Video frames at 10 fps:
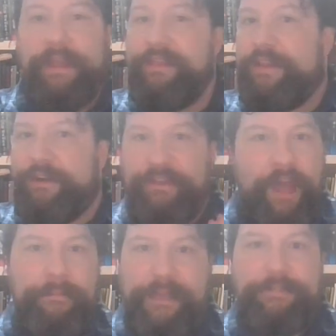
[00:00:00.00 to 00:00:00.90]
They are
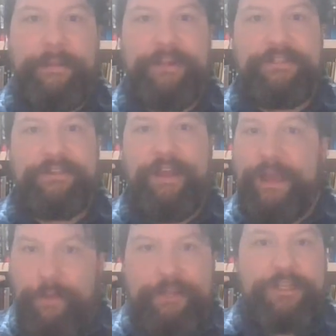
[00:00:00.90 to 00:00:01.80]
not my sponsor.
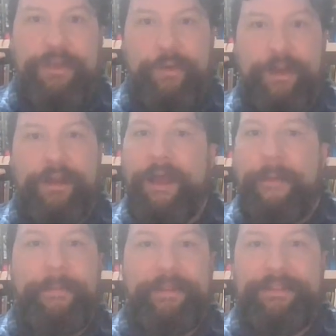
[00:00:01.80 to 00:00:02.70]
I wish they were,
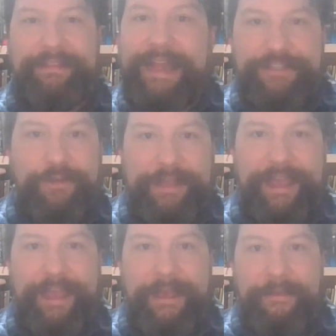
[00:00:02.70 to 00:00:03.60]
but that's
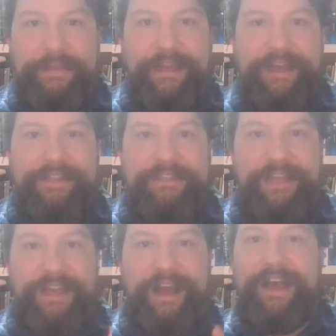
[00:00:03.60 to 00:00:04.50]
okay,
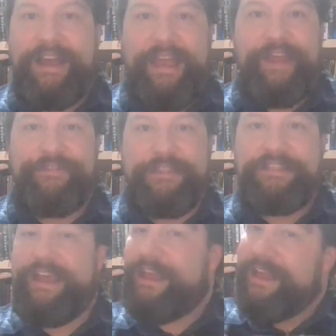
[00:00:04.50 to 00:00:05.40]
because I have to
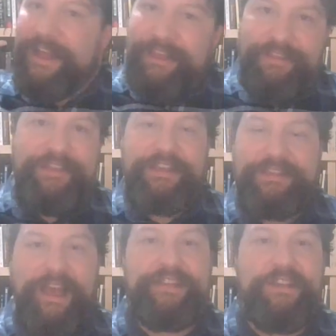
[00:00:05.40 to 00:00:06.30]
say these
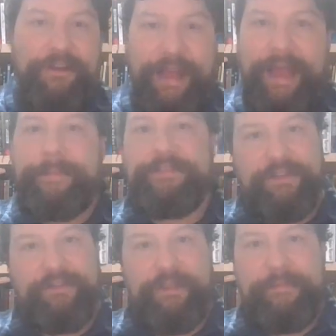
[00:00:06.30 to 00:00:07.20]
guys are
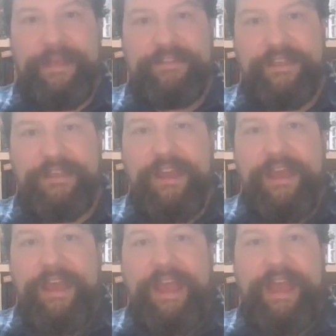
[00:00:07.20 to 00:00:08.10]
absolutely amazing,
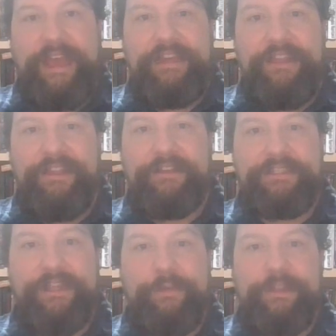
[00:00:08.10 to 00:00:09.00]
and they're
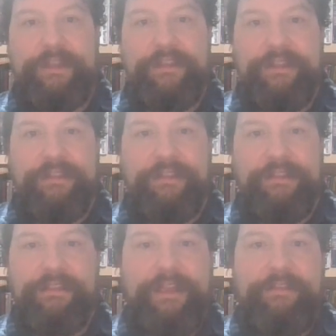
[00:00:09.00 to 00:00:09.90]
someone that
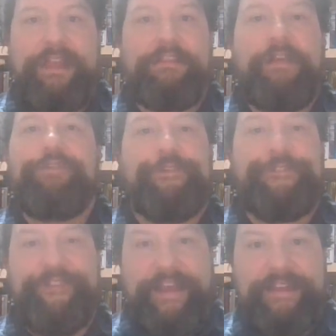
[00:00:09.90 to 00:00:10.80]
they love their
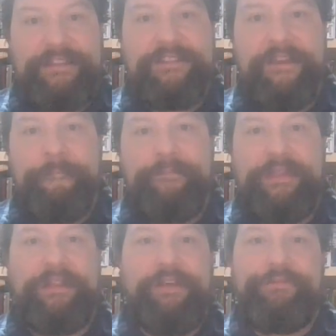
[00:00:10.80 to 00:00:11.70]
fans,
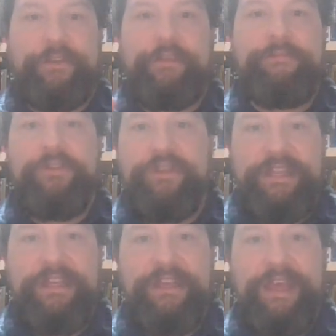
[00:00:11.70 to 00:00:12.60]
they love their
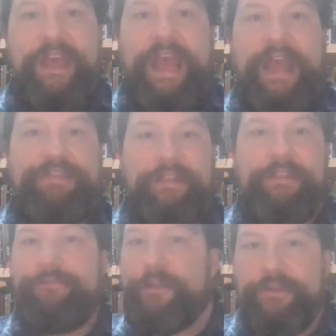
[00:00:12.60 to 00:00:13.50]
community, and they
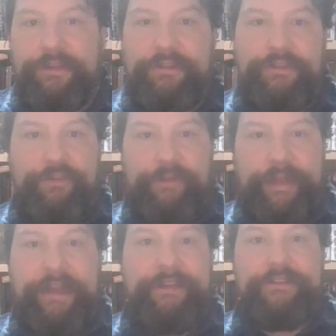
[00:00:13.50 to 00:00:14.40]
love their
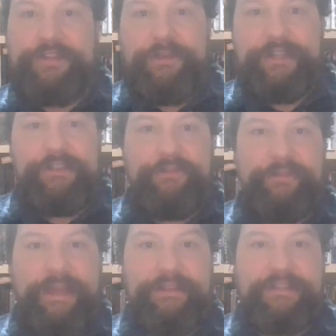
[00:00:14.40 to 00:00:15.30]
creators who get to
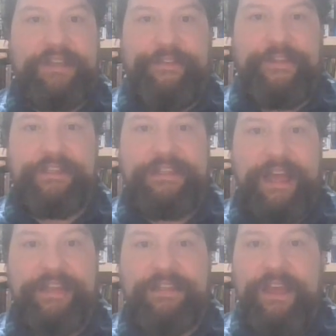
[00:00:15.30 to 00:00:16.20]
create stuff on the
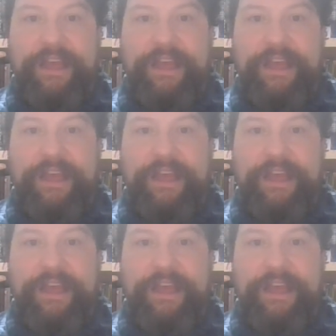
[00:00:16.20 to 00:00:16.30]
sides.